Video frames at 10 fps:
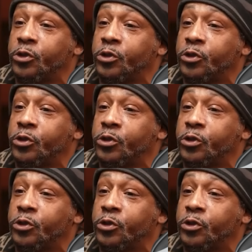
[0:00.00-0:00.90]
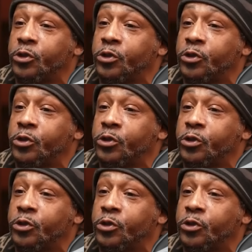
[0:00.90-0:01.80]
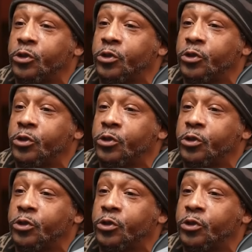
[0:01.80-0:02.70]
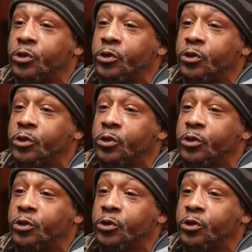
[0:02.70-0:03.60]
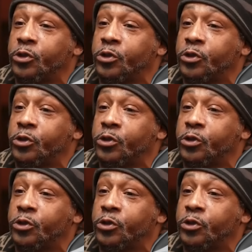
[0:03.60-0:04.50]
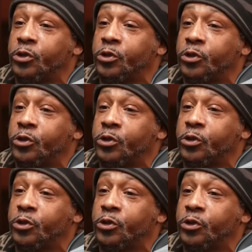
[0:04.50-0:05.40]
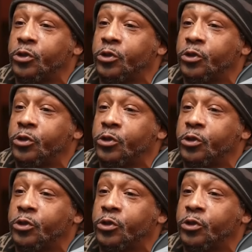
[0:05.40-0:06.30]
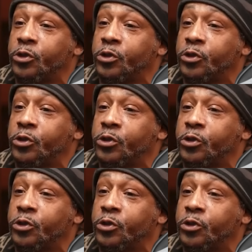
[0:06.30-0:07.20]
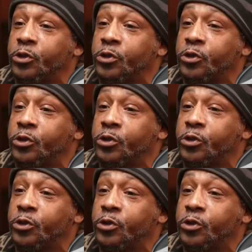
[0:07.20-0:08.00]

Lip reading: The person shown says nothing.